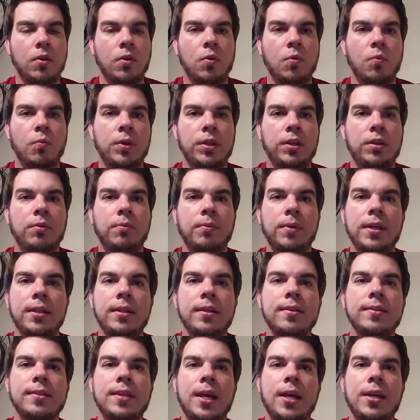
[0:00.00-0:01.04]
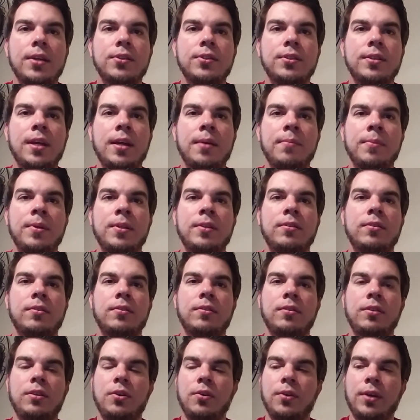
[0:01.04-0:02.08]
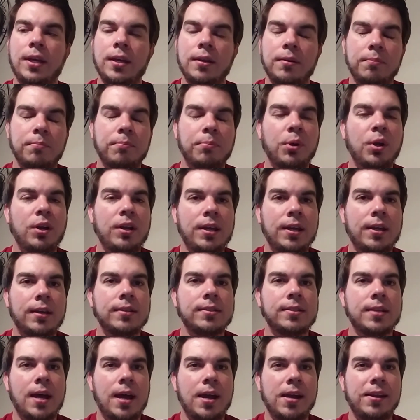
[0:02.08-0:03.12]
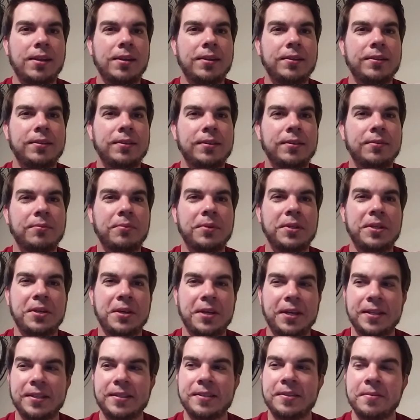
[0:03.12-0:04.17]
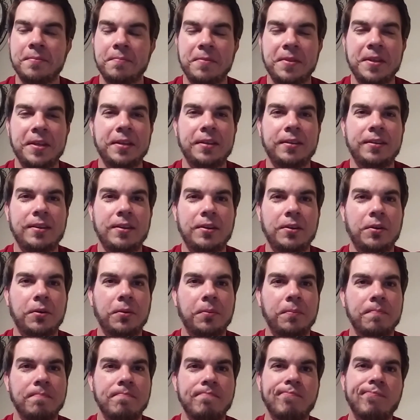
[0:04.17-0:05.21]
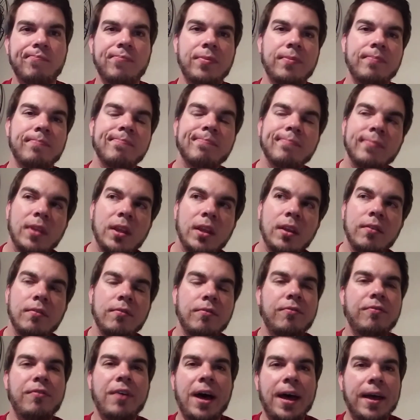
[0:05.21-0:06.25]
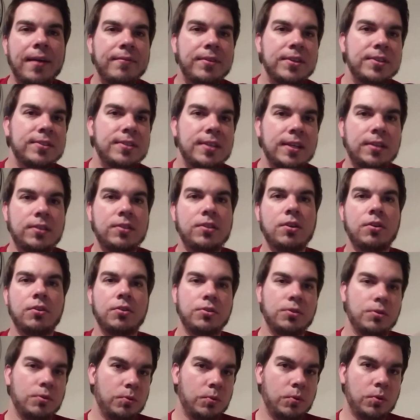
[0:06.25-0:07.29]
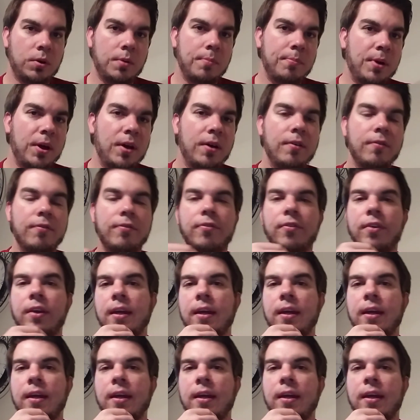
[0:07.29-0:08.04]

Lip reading: When you read these age statements, you get pretty excited when you get something, 5 to 6 years or above.